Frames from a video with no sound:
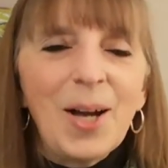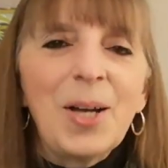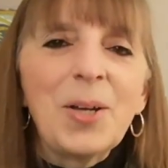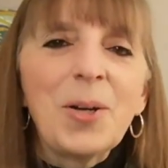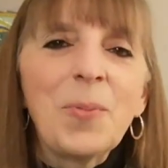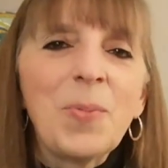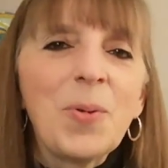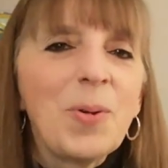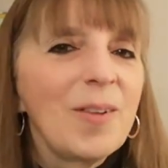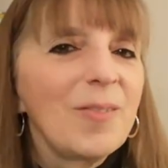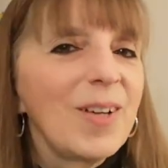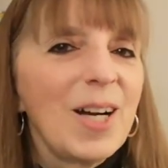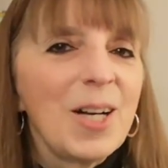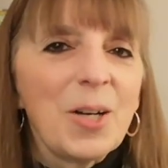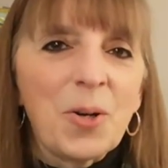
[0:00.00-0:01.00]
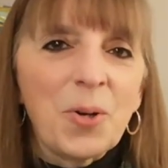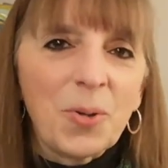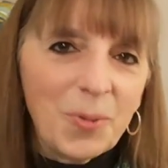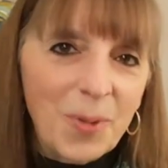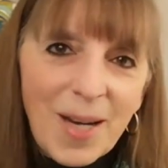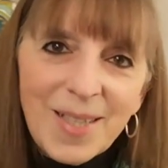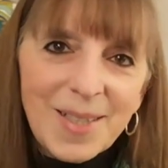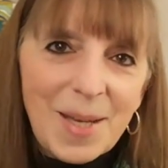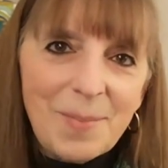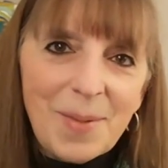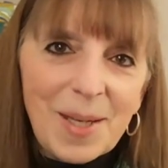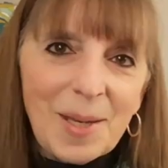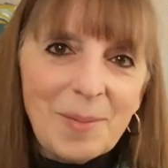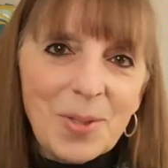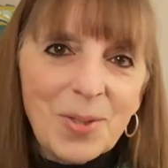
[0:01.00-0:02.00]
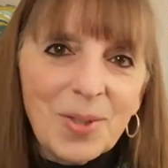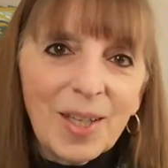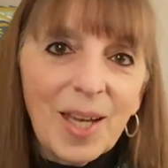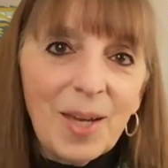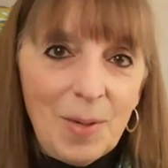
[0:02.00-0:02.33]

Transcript: I hope you have a great day making music